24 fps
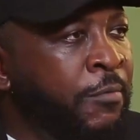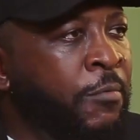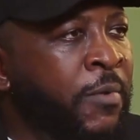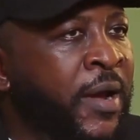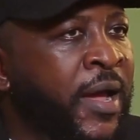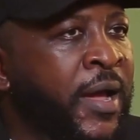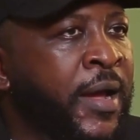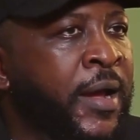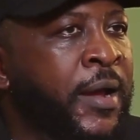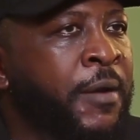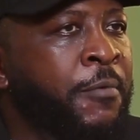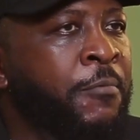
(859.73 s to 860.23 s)

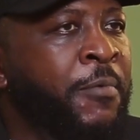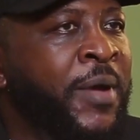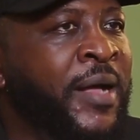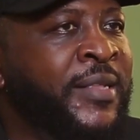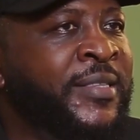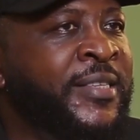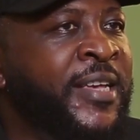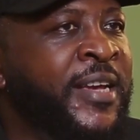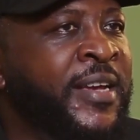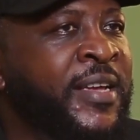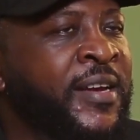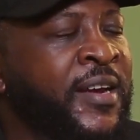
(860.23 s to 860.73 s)
where we
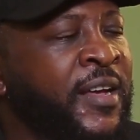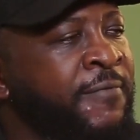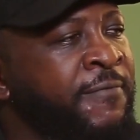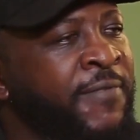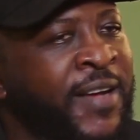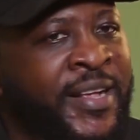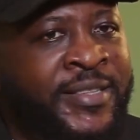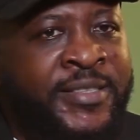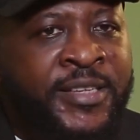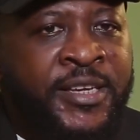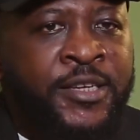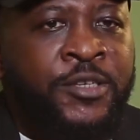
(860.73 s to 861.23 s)
are taking
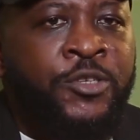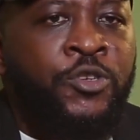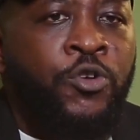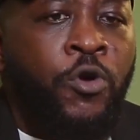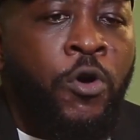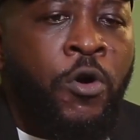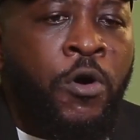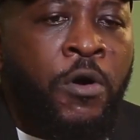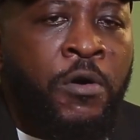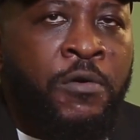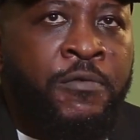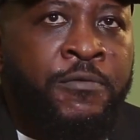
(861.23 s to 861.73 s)
advantage
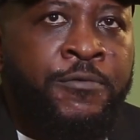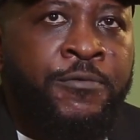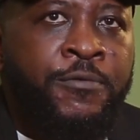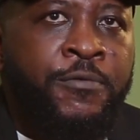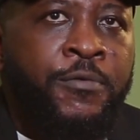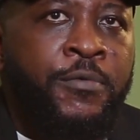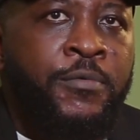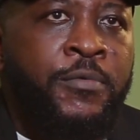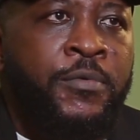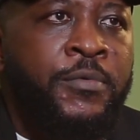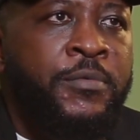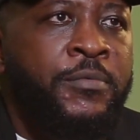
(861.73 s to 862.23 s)
of
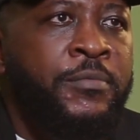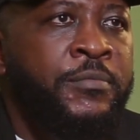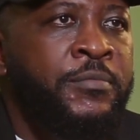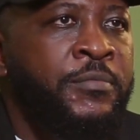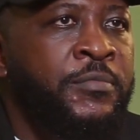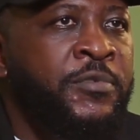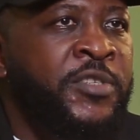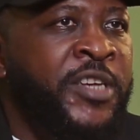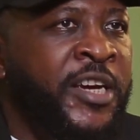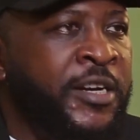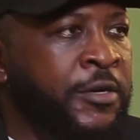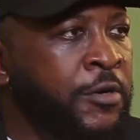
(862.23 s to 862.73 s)

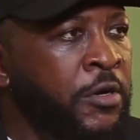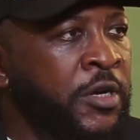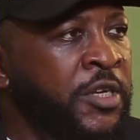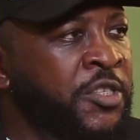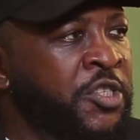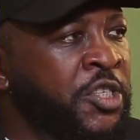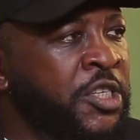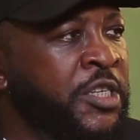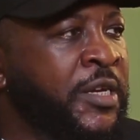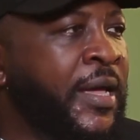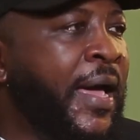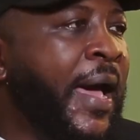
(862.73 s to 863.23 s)

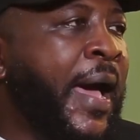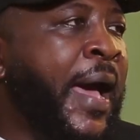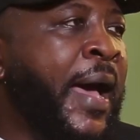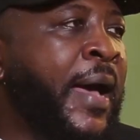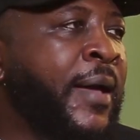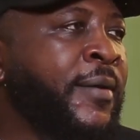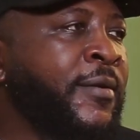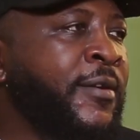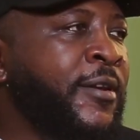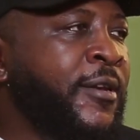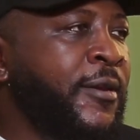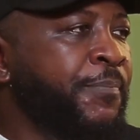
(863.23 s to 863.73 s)
technology
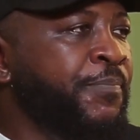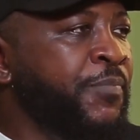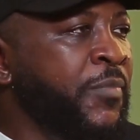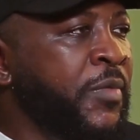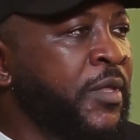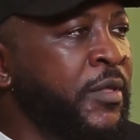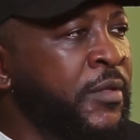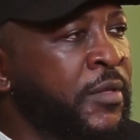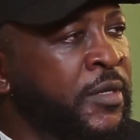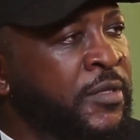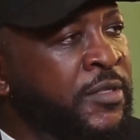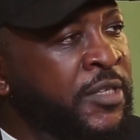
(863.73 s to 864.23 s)
and
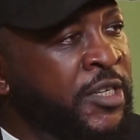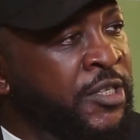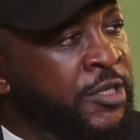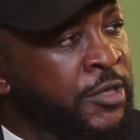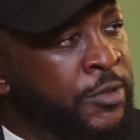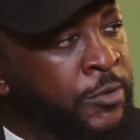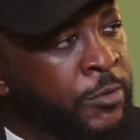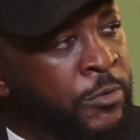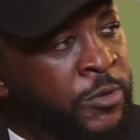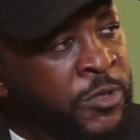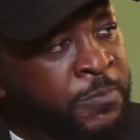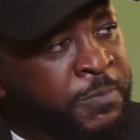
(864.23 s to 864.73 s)
the
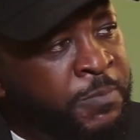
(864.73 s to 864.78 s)
digital